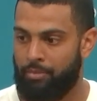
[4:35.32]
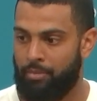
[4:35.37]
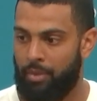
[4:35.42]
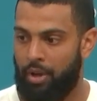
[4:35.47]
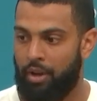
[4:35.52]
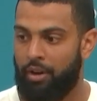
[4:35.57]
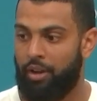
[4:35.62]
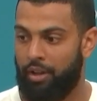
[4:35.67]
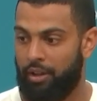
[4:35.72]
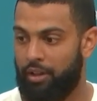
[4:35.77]

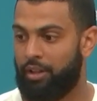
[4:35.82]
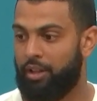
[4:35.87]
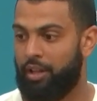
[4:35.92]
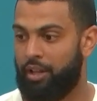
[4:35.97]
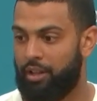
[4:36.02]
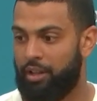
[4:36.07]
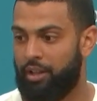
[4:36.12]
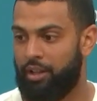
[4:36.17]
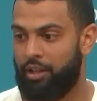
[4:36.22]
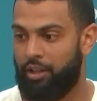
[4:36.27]
Oh no, he looked
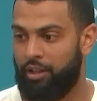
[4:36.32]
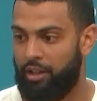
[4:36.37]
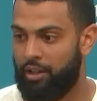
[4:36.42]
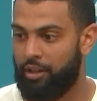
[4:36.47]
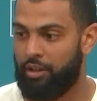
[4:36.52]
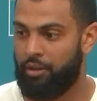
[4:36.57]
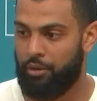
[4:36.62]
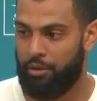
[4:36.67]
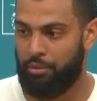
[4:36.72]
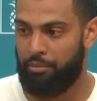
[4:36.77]
like a good
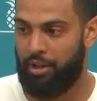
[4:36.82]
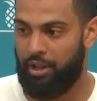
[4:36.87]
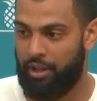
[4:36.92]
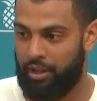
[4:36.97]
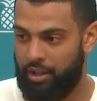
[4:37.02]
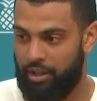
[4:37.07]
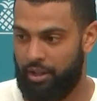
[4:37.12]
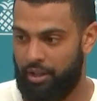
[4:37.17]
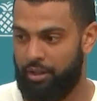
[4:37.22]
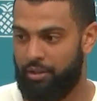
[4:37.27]
young
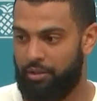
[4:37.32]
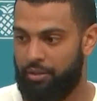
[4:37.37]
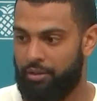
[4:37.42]
quarterback. Yeah,